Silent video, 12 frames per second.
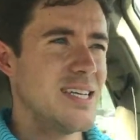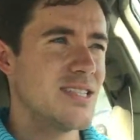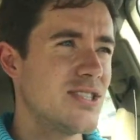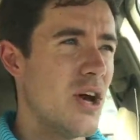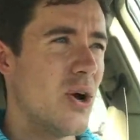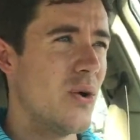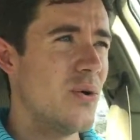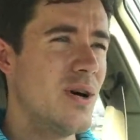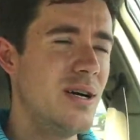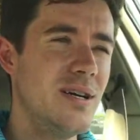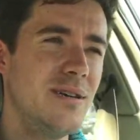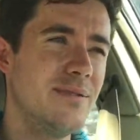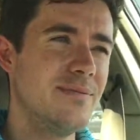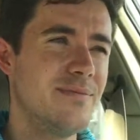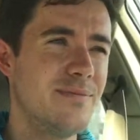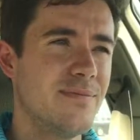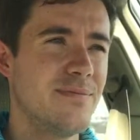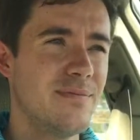So,
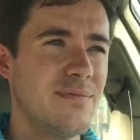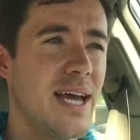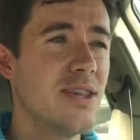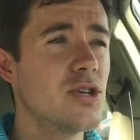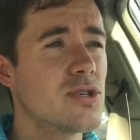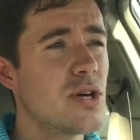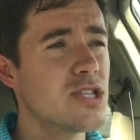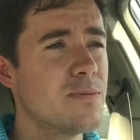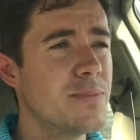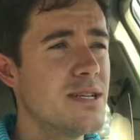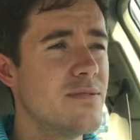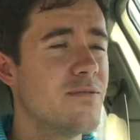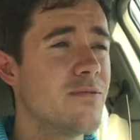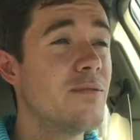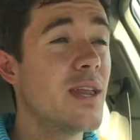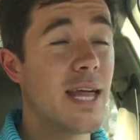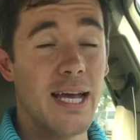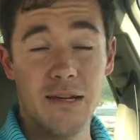and there's also been
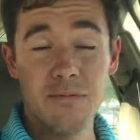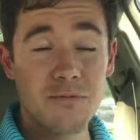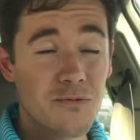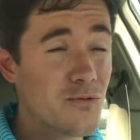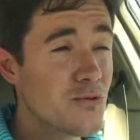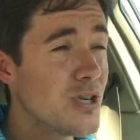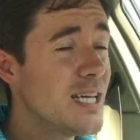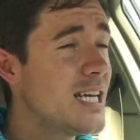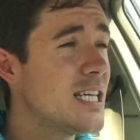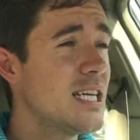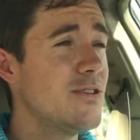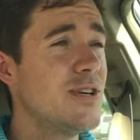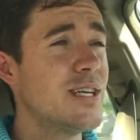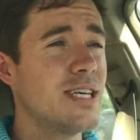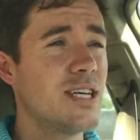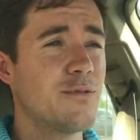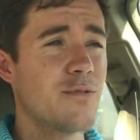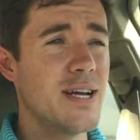like really, really
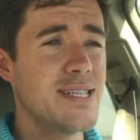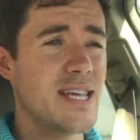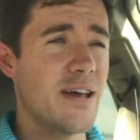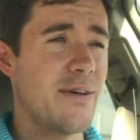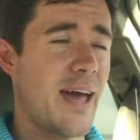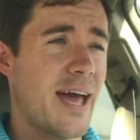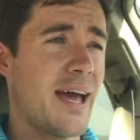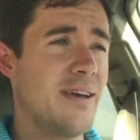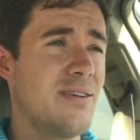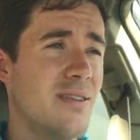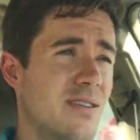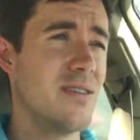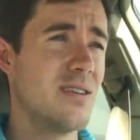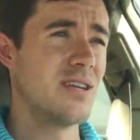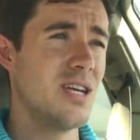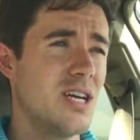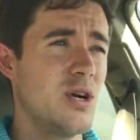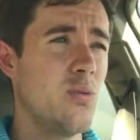good friends I've had
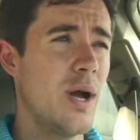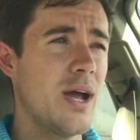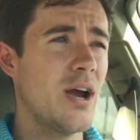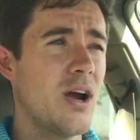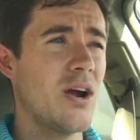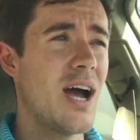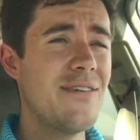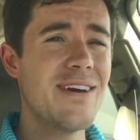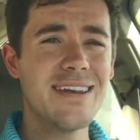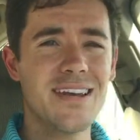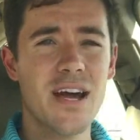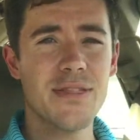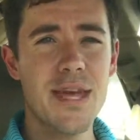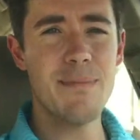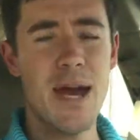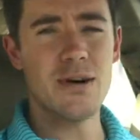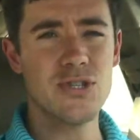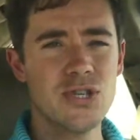where I've had to cut them
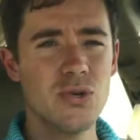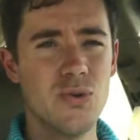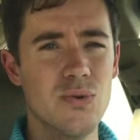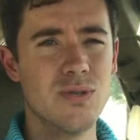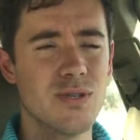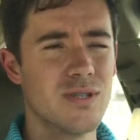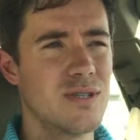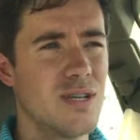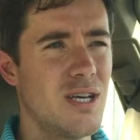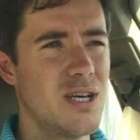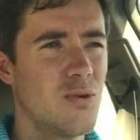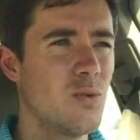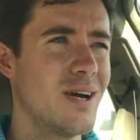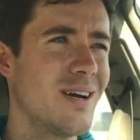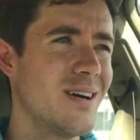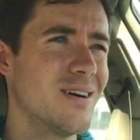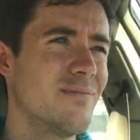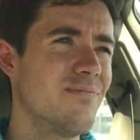out too,
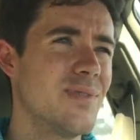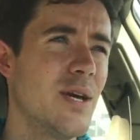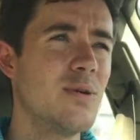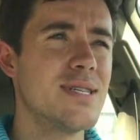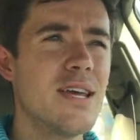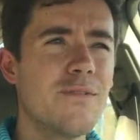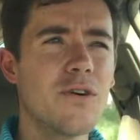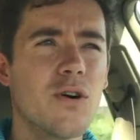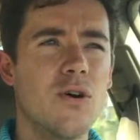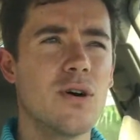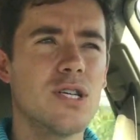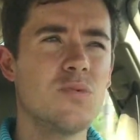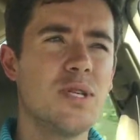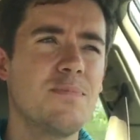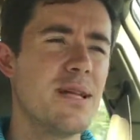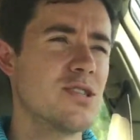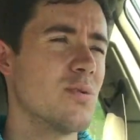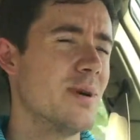where it was difficult because we
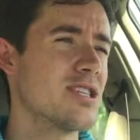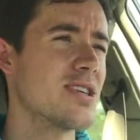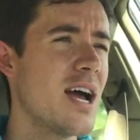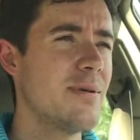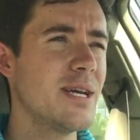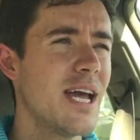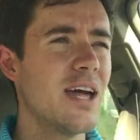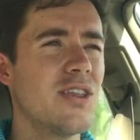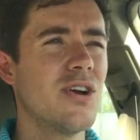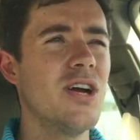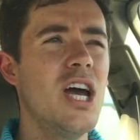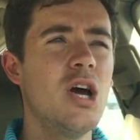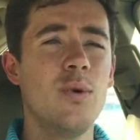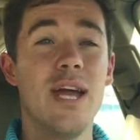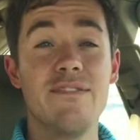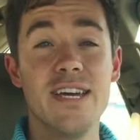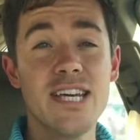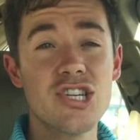spend so much time together, we
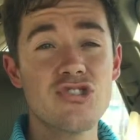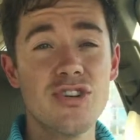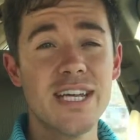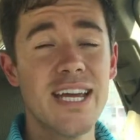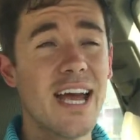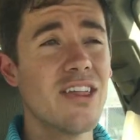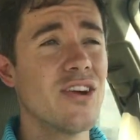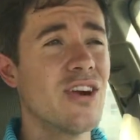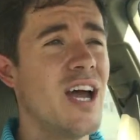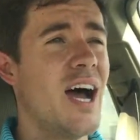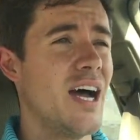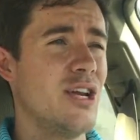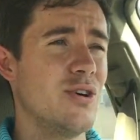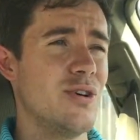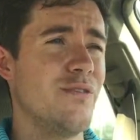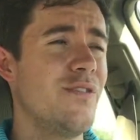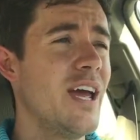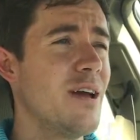have a history together, I know
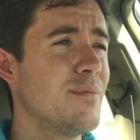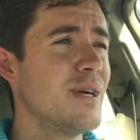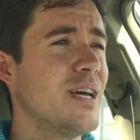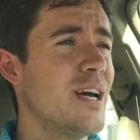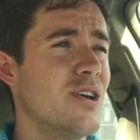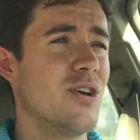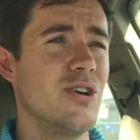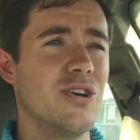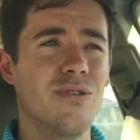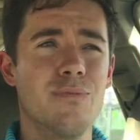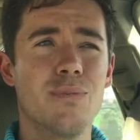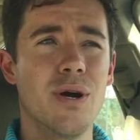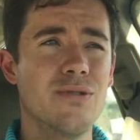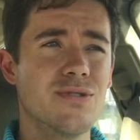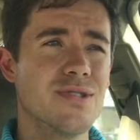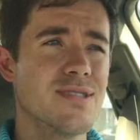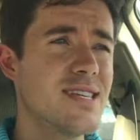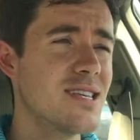your family, I know your
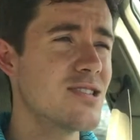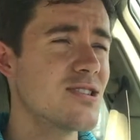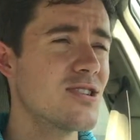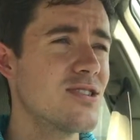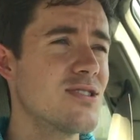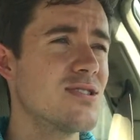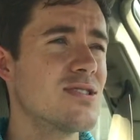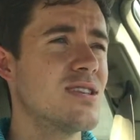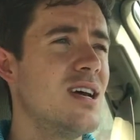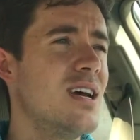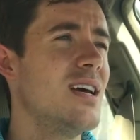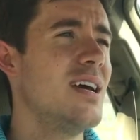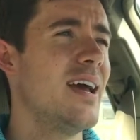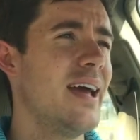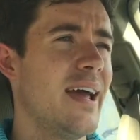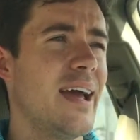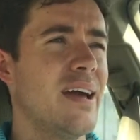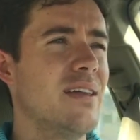brothers and sisters,
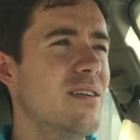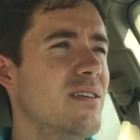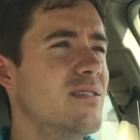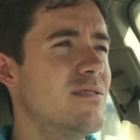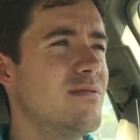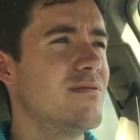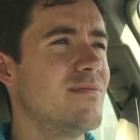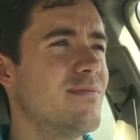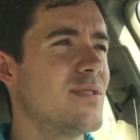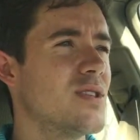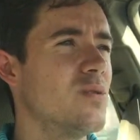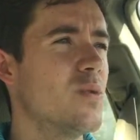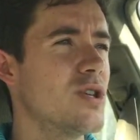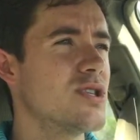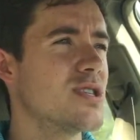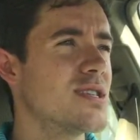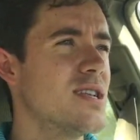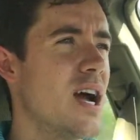and we're
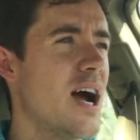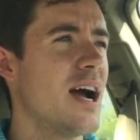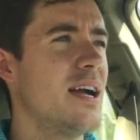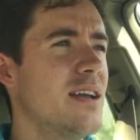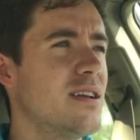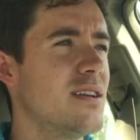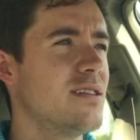just not